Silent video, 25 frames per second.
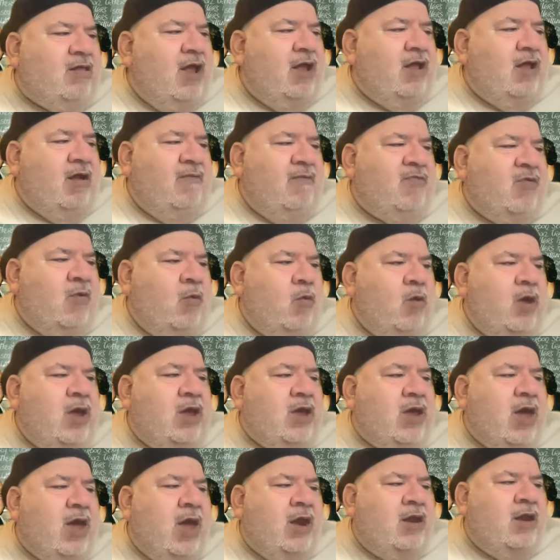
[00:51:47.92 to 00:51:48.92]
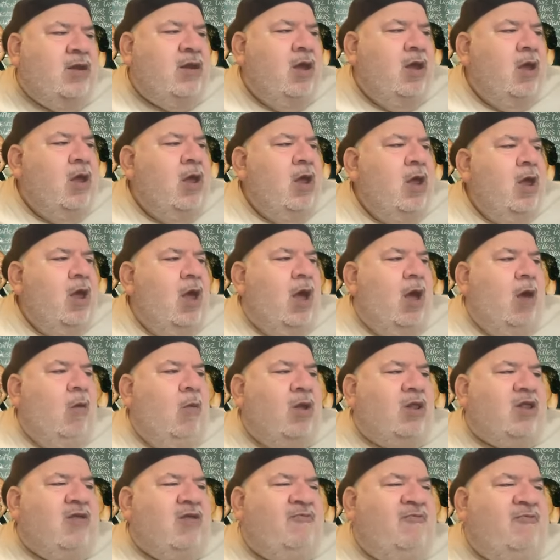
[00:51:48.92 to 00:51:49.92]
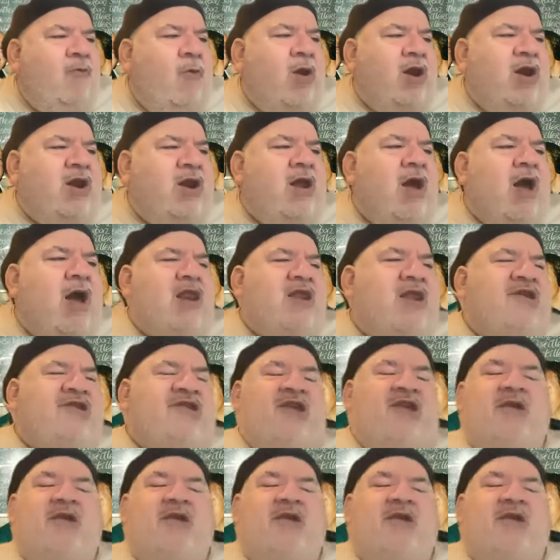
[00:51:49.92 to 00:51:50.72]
think, of the weekend with the 49ers